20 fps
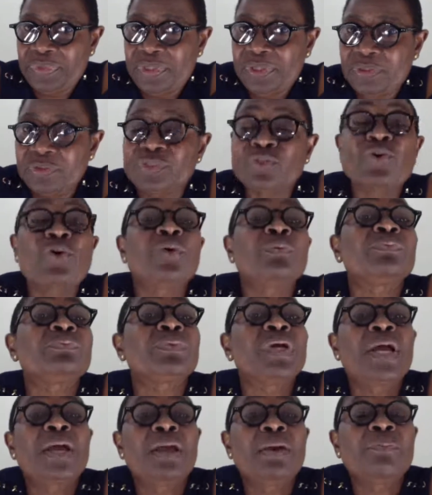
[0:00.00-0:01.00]
So
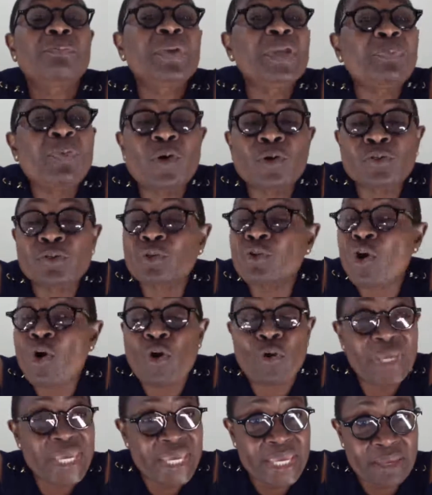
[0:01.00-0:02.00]
people know
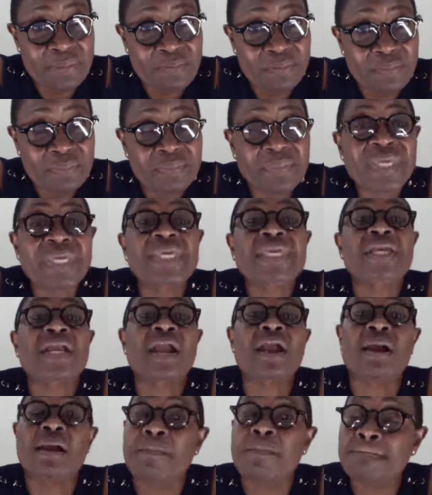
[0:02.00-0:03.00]
him. He
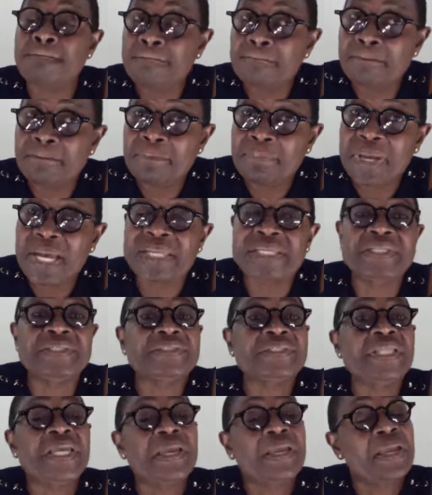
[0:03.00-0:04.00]
come and he
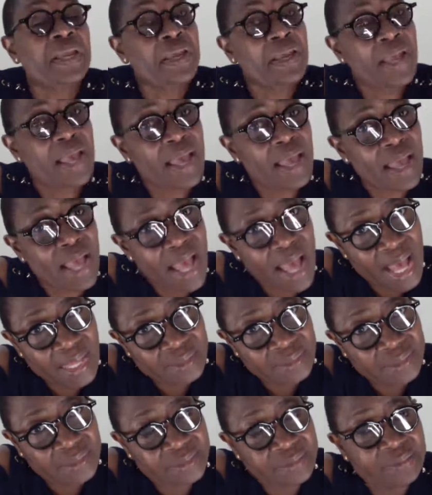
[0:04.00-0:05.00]
stay
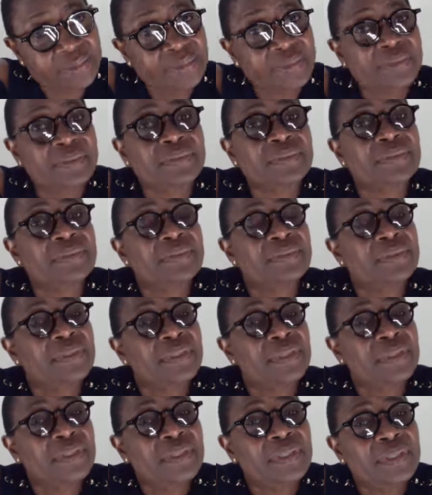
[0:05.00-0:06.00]
at
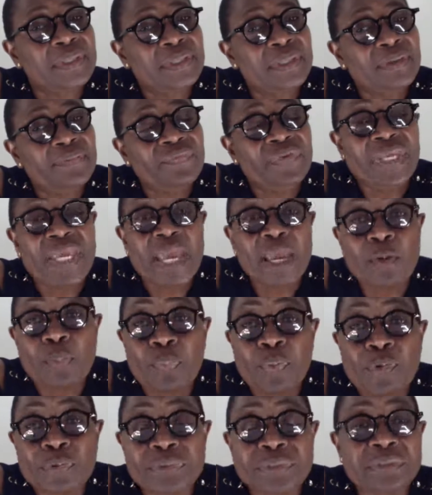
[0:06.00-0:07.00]
the
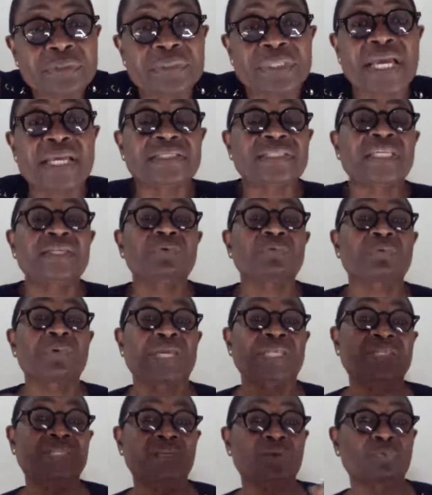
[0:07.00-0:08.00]
airport. Doesn't
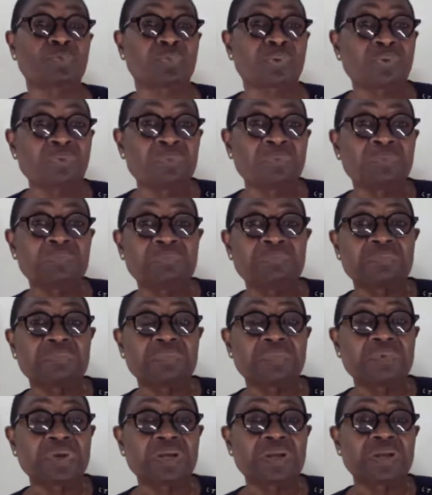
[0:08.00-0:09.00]
rent a room.
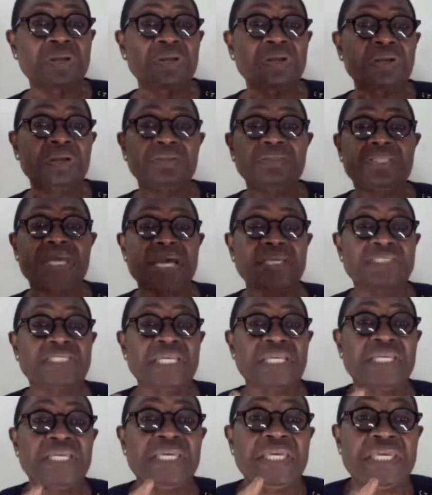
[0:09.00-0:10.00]

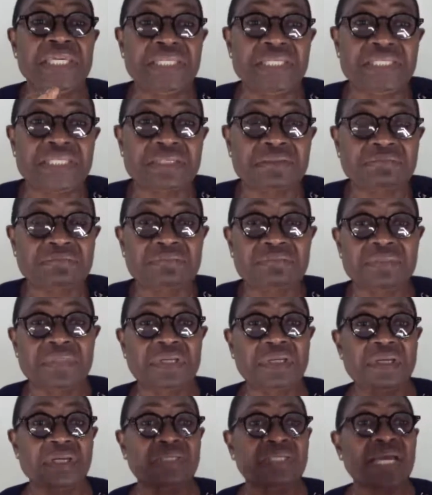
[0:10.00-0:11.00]
Doesn't eat.
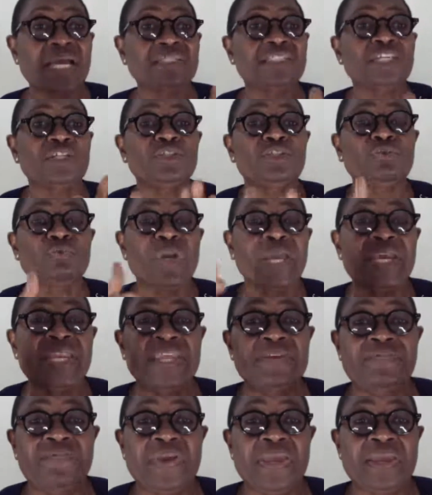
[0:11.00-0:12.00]
Doesn't do
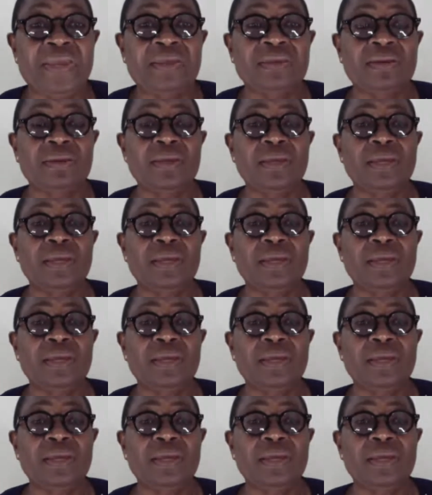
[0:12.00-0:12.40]
anything.